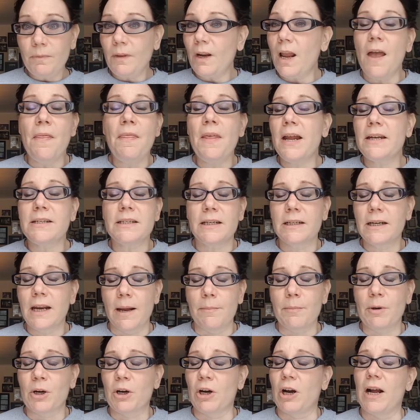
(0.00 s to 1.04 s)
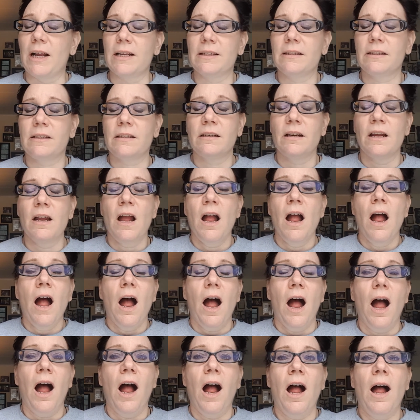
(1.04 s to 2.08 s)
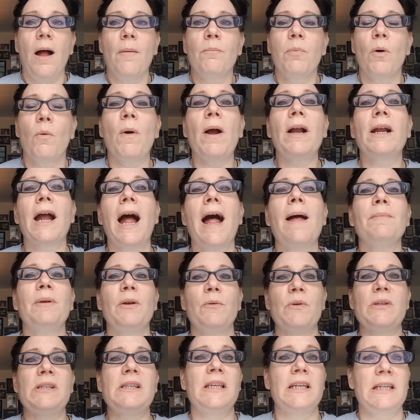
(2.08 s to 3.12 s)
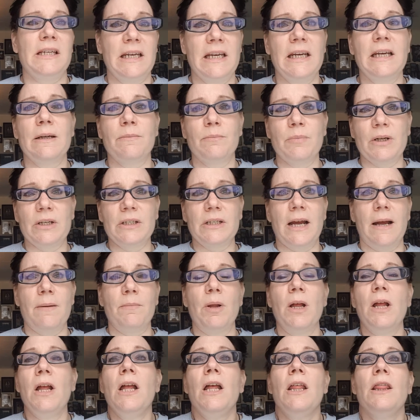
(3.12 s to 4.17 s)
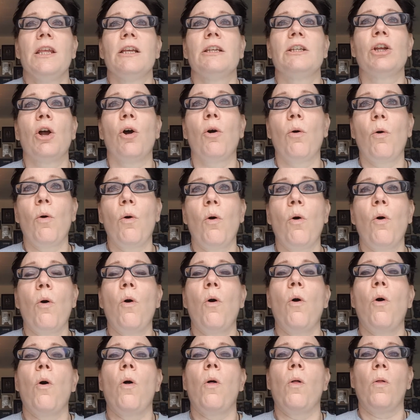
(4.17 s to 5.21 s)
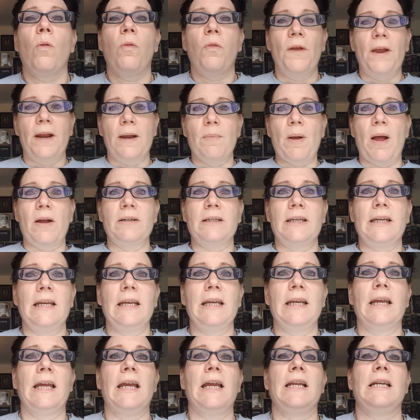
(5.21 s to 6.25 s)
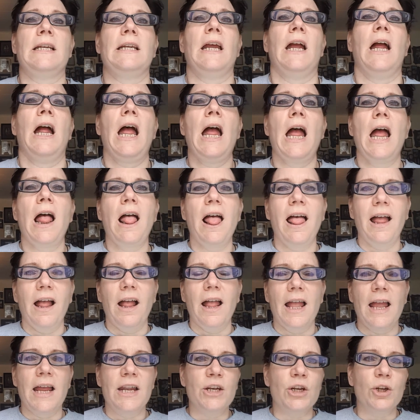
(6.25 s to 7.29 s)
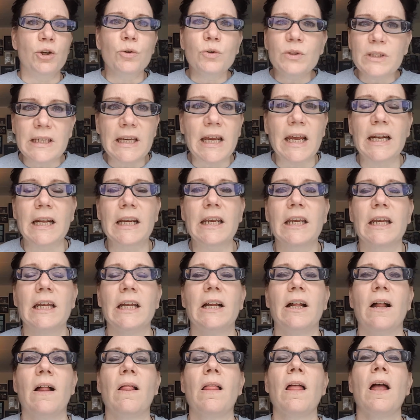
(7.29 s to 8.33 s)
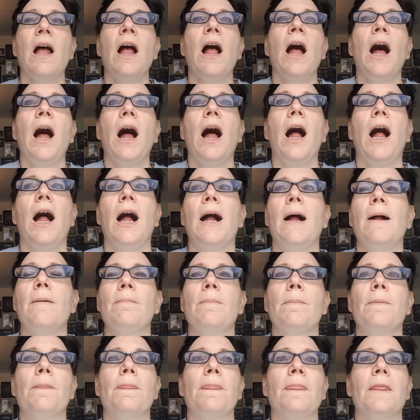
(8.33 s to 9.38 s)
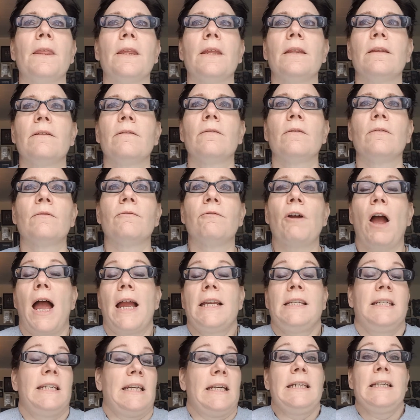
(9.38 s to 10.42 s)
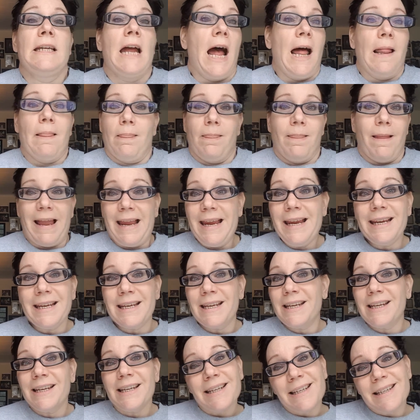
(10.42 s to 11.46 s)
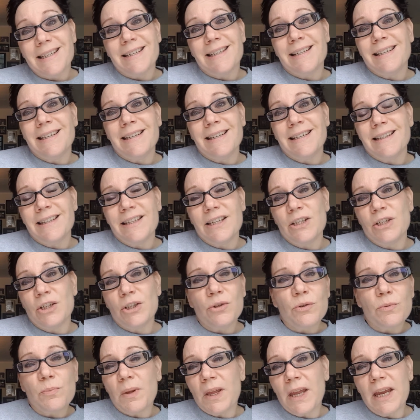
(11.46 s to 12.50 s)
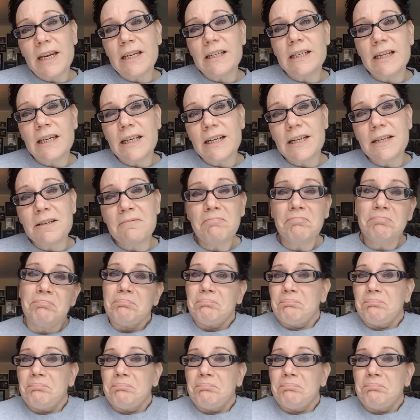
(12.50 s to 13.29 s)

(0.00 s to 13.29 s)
and that did come across. But what got me was the Negan buildup. This whole thing about Negan and who's he gonna kill. Um, I did not like the dude playing Negan.